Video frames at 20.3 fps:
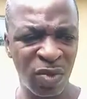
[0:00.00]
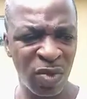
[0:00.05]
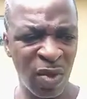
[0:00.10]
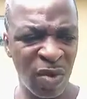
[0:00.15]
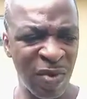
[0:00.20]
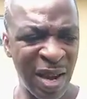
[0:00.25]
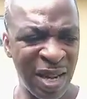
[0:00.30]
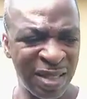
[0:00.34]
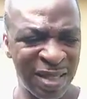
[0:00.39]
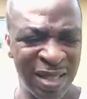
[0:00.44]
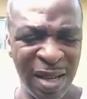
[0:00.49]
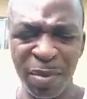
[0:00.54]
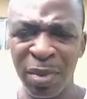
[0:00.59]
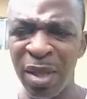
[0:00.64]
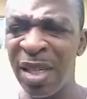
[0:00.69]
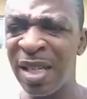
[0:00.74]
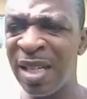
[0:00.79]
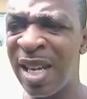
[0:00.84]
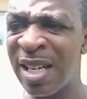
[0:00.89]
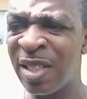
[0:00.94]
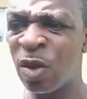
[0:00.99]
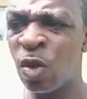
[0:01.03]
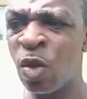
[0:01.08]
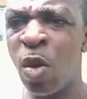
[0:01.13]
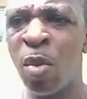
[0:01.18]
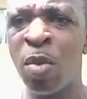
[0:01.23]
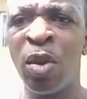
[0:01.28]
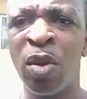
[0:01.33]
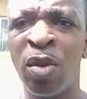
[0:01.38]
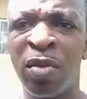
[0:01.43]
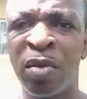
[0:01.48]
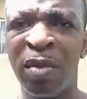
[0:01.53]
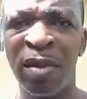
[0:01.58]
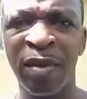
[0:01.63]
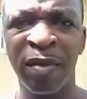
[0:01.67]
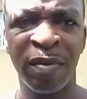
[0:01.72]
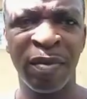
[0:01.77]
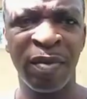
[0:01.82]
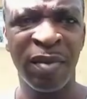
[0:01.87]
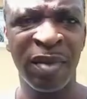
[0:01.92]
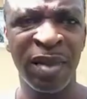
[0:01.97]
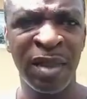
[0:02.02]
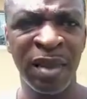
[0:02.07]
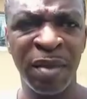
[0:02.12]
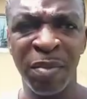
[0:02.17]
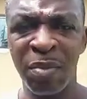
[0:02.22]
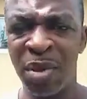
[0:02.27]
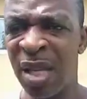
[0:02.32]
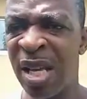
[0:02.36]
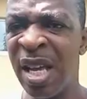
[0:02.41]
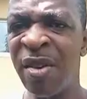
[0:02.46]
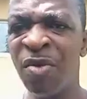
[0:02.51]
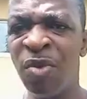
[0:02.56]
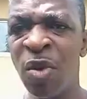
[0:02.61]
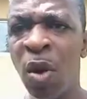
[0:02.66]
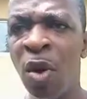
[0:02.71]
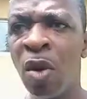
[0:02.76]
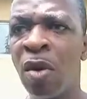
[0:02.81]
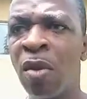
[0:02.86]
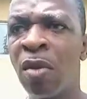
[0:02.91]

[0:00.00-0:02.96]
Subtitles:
We've accepted it as normal behavior,